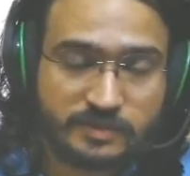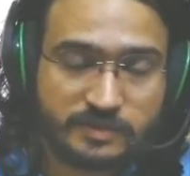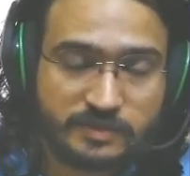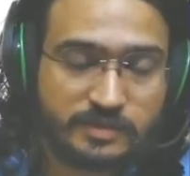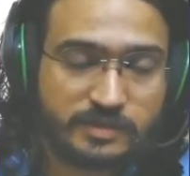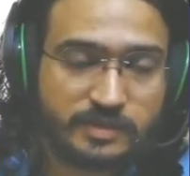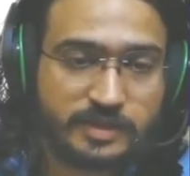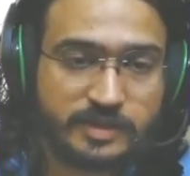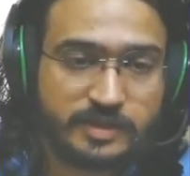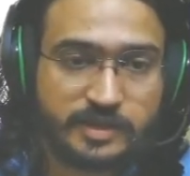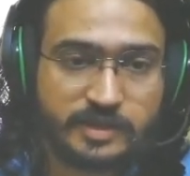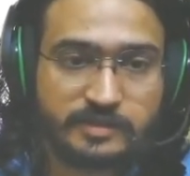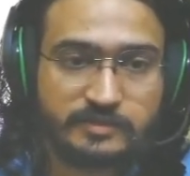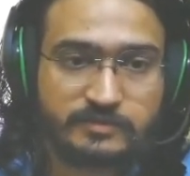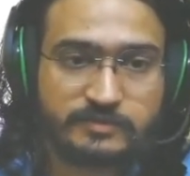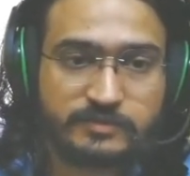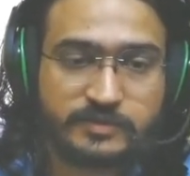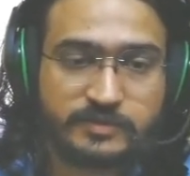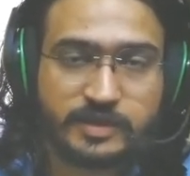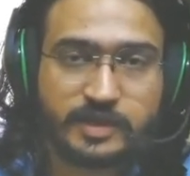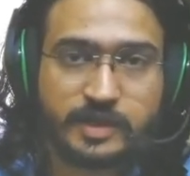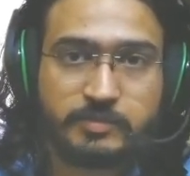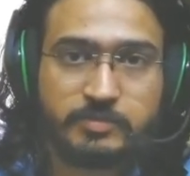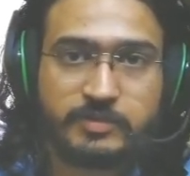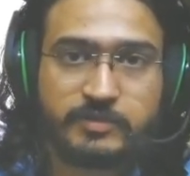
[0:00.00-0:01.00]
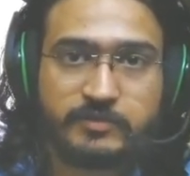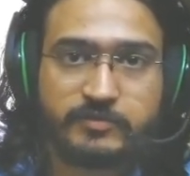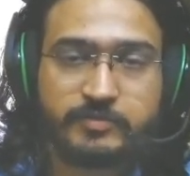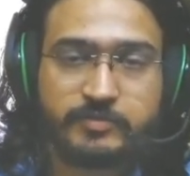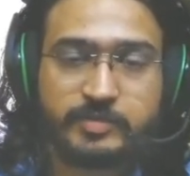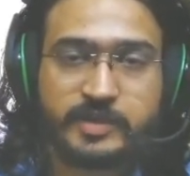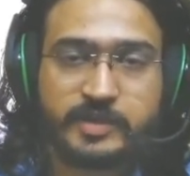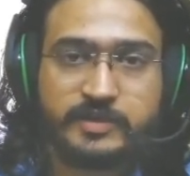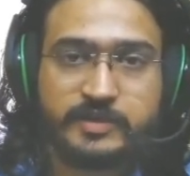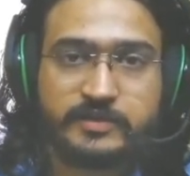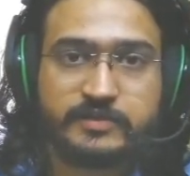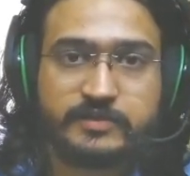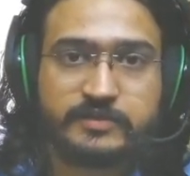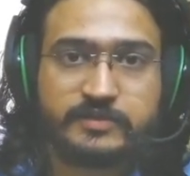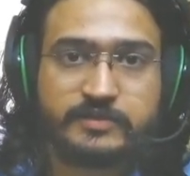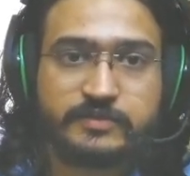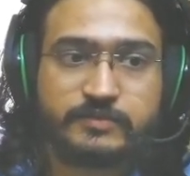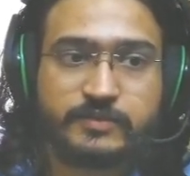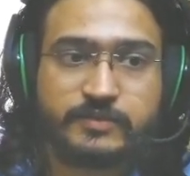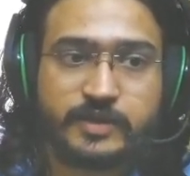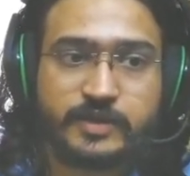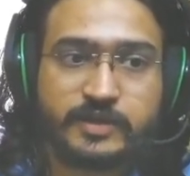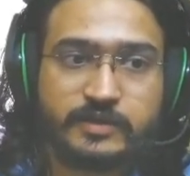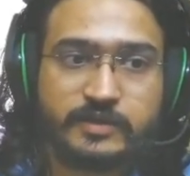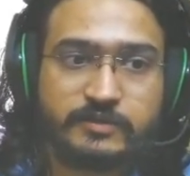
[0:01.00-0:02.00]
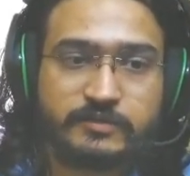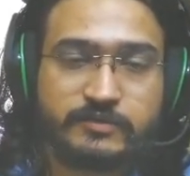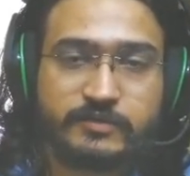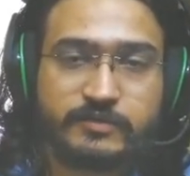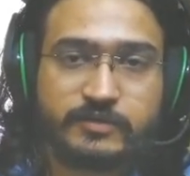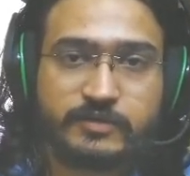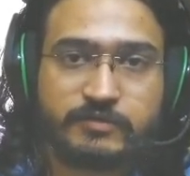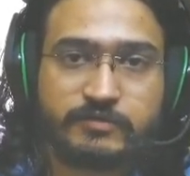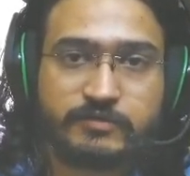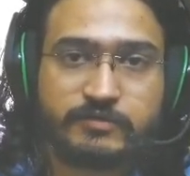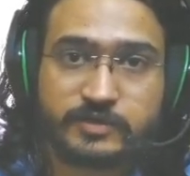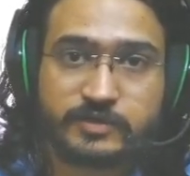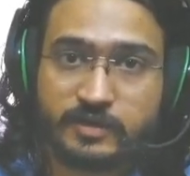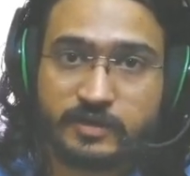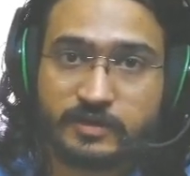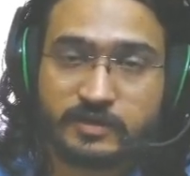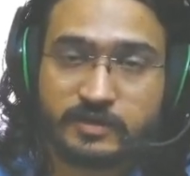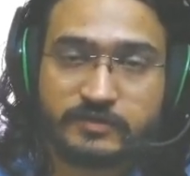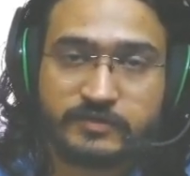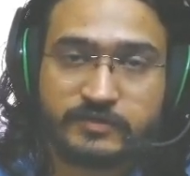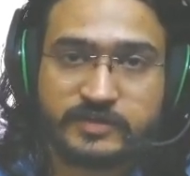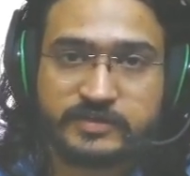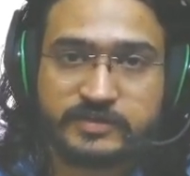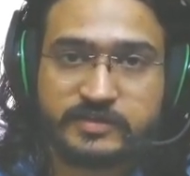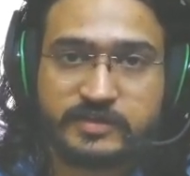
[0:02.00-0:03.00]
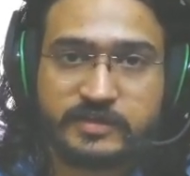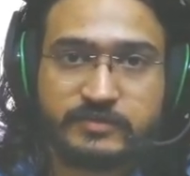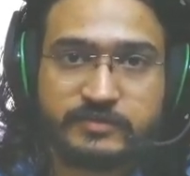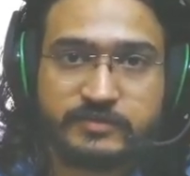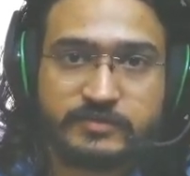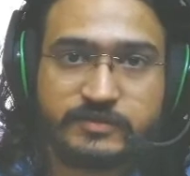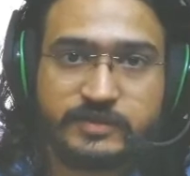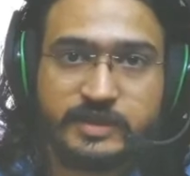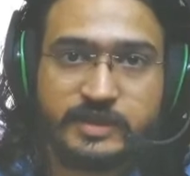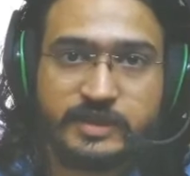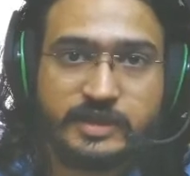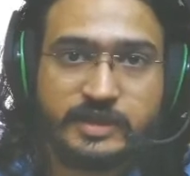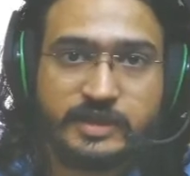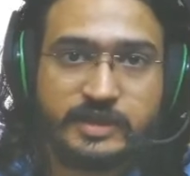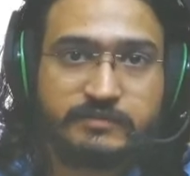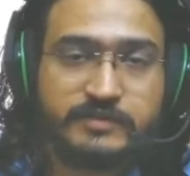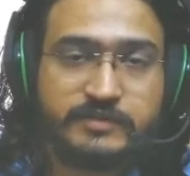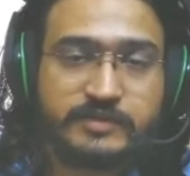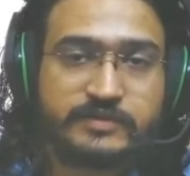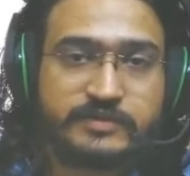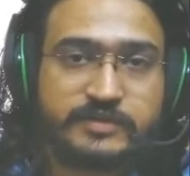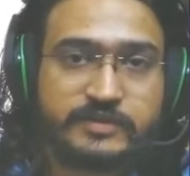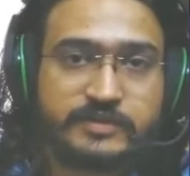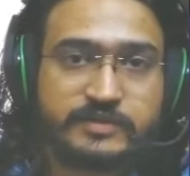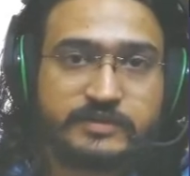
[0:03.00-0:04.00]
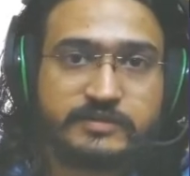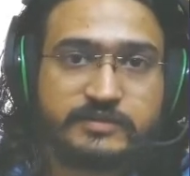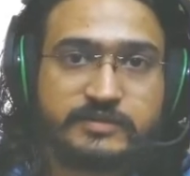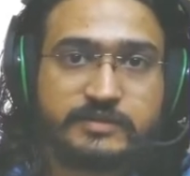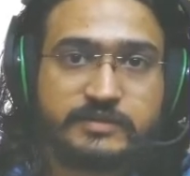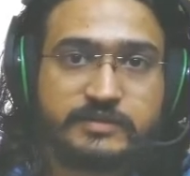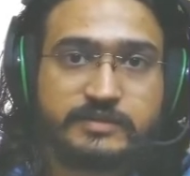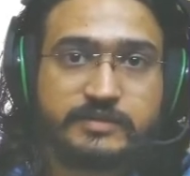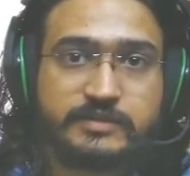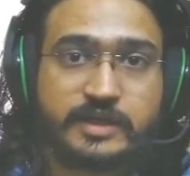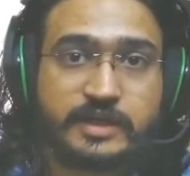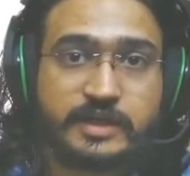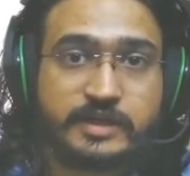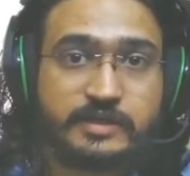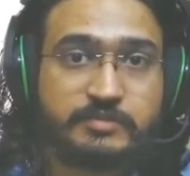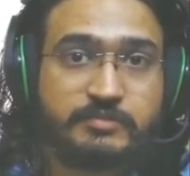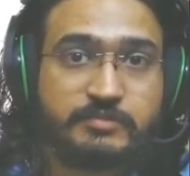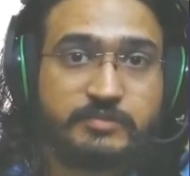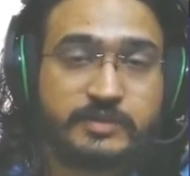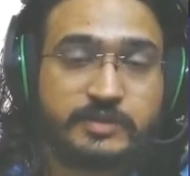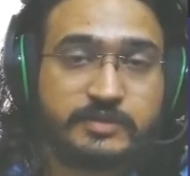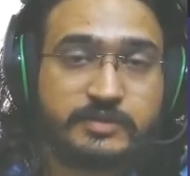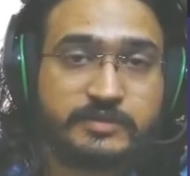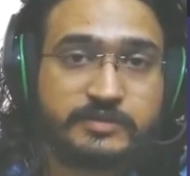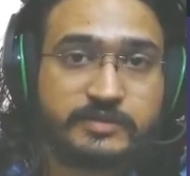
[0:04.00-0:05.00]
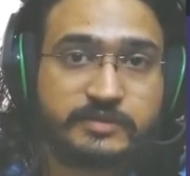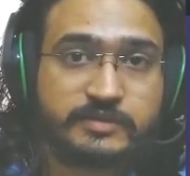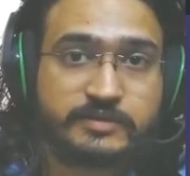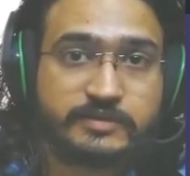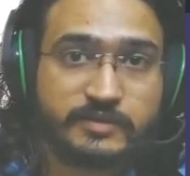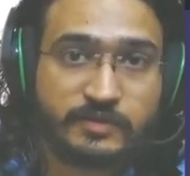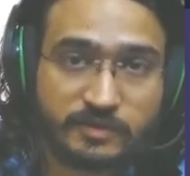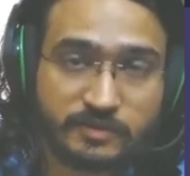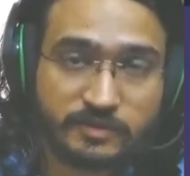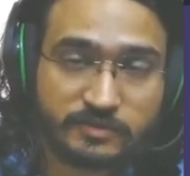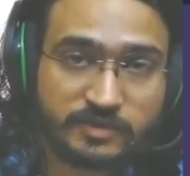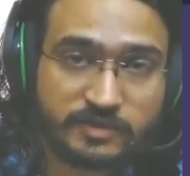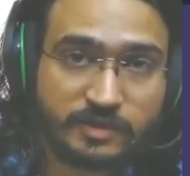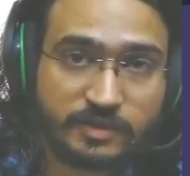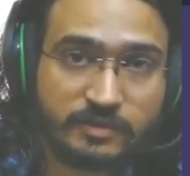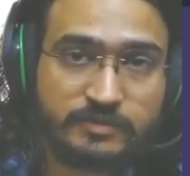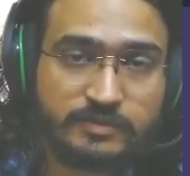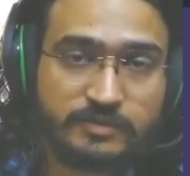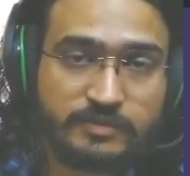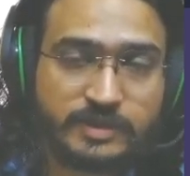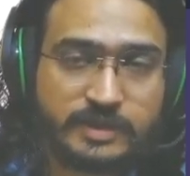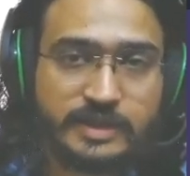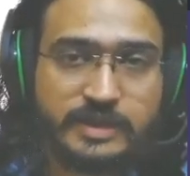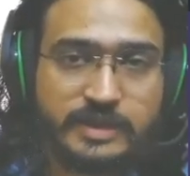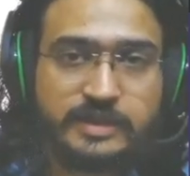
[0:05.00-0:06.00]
I have a couple of pages. One is for photography stuff, which is at Mr. Saurav Sahu.